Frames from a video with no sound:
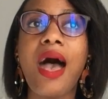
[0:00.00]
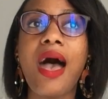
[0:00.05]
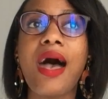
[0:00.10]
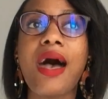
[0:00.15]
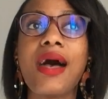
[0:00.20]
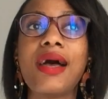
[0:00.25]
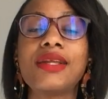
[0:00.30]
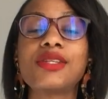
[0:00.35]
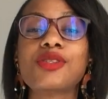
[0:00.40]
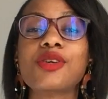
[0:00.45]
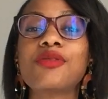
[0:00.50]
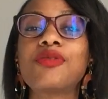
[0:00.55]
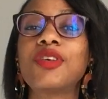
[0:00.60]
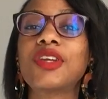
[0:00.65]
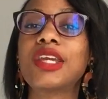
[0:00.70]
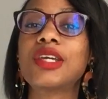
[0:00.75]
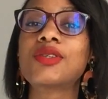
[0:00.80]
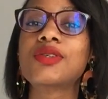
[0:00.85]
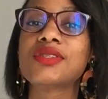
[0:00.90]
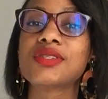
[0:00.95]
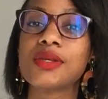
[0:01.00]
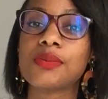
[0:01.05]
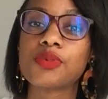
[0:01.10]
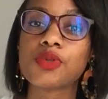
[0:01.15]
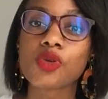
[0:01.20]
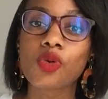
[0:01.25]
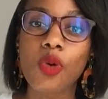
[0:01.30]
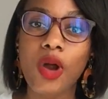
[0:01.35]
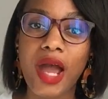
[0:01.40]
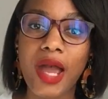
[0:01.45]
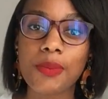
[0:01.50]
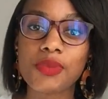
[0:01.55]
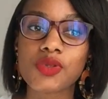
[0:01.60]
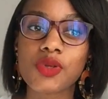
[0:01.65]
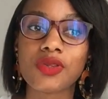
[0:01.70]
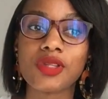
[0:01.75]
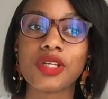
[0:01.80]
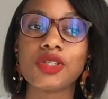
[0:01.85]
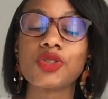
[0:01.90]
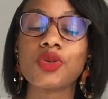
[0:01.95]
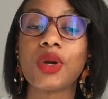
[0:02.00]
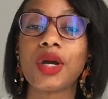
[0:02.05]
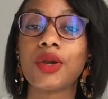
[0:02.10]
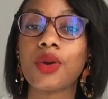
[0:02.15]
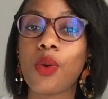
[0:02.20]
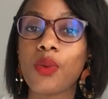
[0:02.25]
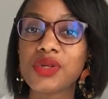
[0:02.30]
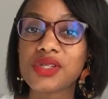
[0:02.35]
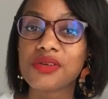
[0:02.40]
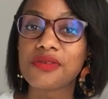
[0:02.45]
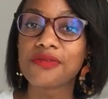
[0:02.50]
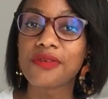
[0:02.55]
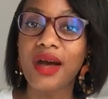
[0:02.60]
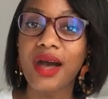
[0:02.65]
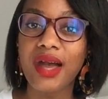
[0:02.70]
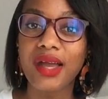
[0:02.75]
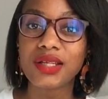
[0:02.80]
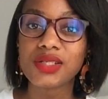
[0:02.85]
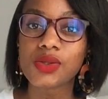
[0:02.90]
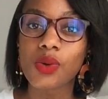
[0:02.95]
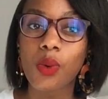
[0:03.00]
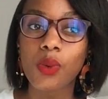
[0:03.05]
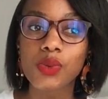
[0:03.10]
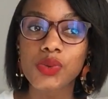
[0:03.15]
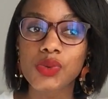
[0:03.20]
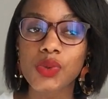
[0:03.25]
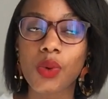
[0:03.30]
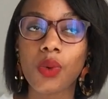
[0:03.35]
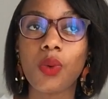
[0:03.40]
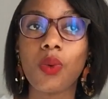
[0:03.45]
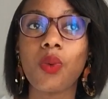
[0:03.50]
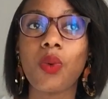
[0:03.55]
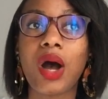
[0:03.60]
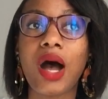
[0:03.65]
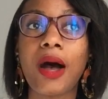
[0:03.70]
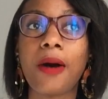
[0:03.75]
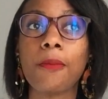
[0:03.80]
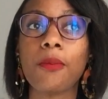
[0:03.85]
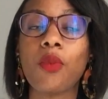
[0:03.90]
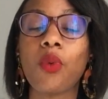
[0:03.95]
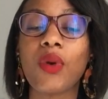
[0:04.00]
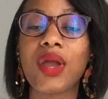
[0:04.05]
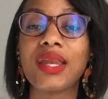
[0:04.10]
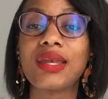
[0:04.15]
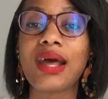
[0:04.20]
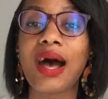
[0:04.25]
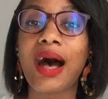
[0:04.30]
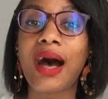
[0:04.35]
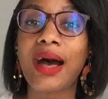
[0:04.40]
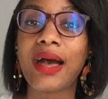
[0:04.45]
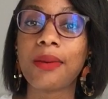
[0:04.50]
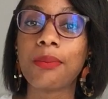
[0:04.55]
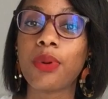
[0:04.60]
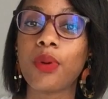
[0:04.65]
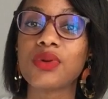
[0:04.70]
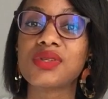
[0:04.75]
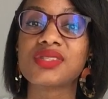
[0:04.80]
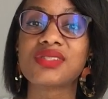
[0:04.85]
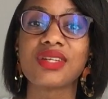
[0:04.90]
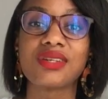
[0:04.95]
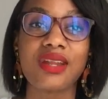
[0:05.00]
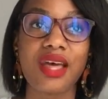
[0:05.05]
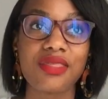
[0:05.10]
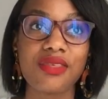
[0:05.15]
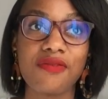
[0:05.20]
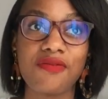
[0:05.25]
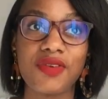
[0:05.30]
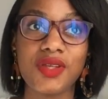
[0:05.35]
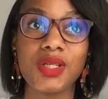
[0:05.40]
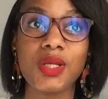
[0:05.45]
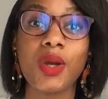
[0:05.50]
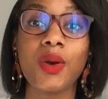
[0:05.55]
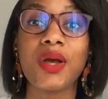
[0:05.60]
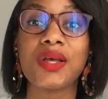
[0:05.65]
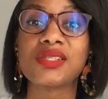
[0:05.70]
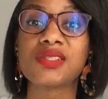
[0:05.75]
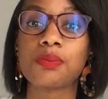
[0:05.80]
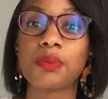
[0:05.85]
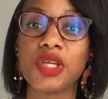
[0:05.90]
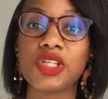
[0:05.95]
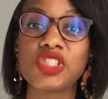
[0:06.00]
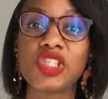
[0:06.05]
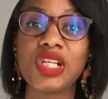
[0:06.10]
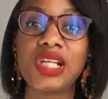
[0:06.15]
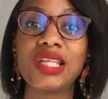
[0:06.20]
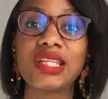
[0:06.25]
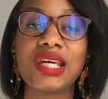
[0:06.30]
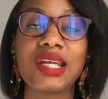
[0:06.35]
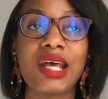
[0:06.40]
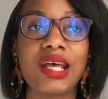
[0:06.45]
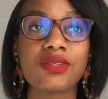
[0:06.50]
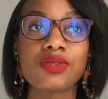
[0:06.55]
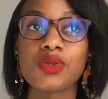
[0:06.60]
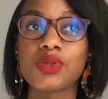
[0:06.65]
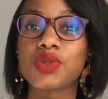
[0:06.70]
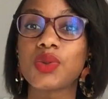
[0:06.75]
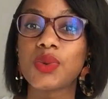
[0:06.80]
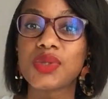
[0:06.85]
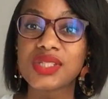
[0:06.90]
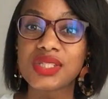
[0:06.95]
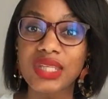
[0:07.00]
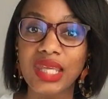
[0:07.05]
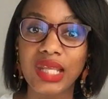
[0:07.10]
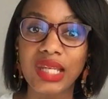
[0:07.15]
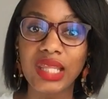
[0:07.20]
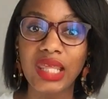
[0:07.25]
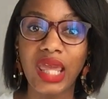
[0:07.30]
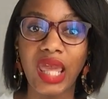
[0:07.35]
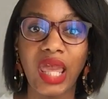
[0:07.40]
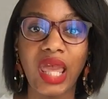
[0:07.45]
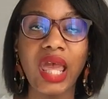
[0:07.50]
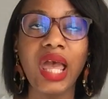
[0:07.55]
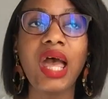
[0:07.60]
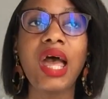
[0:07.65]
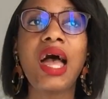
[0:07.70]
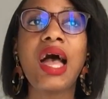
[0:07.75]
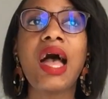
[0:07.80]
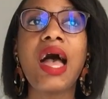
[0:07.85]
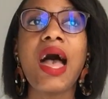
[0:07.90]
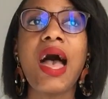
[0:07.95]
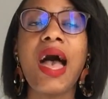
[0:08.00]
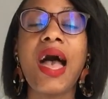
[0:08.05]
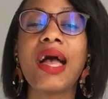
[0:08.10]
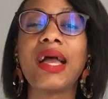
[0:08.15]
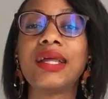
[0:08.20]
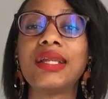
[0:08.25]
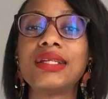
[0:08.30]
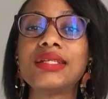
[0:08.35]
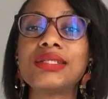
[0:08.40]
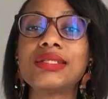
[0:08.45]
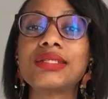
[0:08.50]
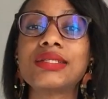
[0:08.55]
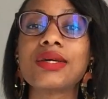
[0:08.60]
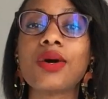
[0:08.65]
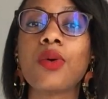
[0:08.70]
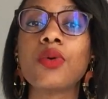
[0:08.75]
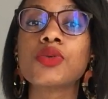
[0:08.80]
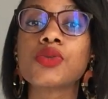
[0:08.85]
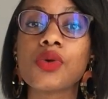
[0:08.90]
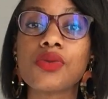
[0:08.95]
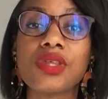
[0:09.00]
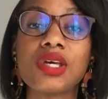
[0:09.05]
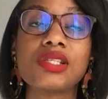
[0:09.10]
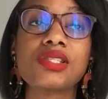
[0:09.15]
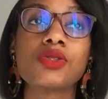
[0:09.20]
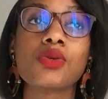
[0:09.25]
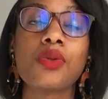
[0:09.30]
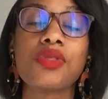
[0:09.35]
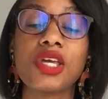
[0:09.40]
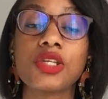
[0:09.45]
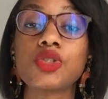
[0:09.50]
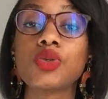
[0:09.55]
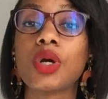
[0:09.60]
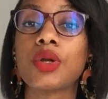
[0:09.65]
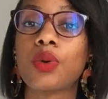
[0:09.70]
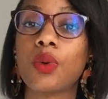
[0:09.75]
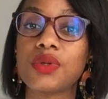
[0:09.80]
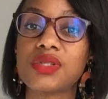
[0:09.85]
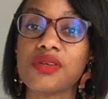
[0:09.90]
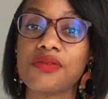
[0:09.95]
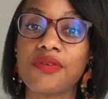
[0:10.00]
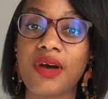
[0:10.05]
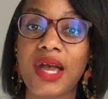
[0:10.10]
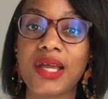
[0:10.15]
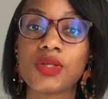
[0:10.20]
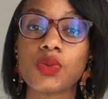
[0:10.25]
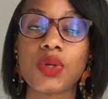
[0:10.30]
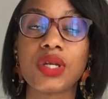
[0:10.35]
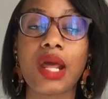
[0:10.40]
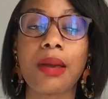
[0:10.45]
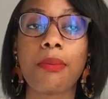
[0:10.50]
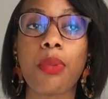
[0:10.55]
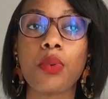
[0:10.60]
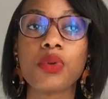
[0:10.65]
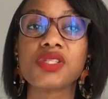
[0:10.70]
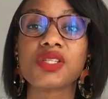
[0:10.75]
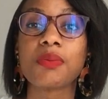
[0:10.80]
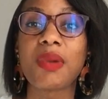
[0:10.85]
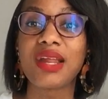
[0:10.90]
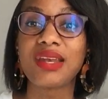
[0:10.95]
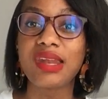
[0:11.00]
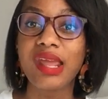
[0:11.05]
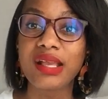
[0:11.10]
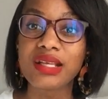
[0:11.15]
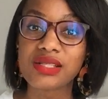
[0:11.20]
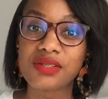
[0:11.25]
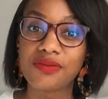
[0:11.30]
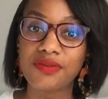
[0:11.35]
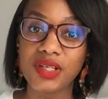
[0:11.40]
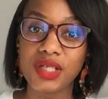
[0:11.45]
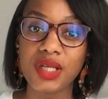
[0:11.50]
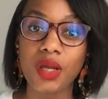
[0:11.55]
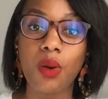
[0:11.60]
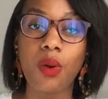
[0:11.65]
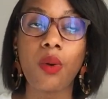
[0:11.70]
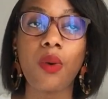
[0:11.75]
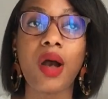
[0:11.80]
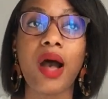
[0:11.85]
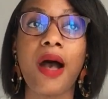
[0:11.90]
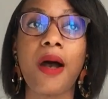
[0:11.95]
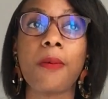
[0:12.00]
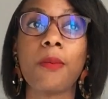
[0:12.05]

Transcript: And don't forget to subscribe so that you are notified also when I post another video, especially that has to do with skincare, and also that so that you are notified when I post my next video